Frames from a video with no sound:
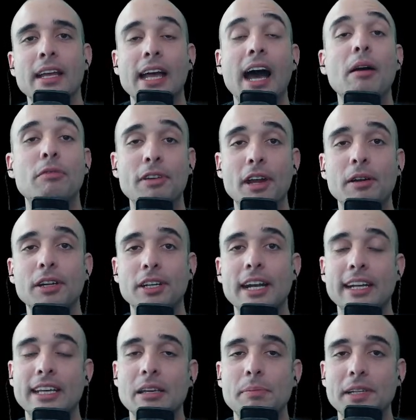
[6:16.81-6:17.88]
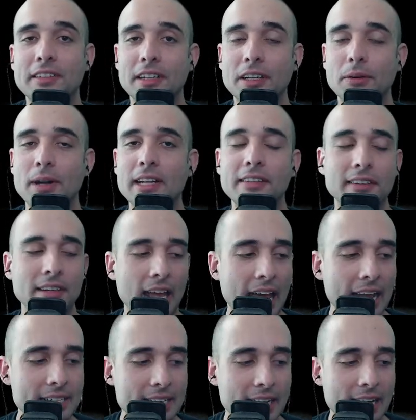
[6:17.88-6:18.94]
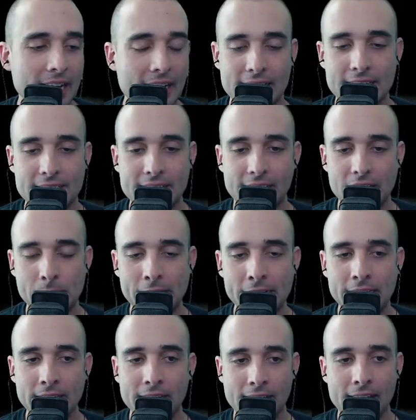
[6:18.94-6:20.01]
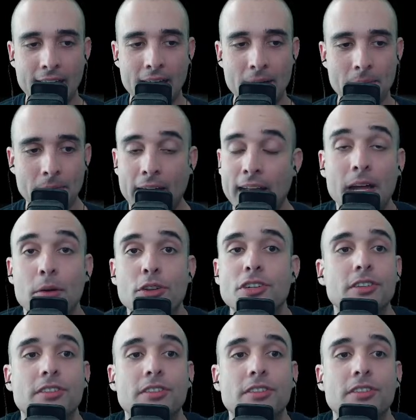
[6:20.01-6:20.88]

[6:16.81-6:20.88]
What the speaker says: I'm very good at keeping secrets, and I didn't tell anybody. And I was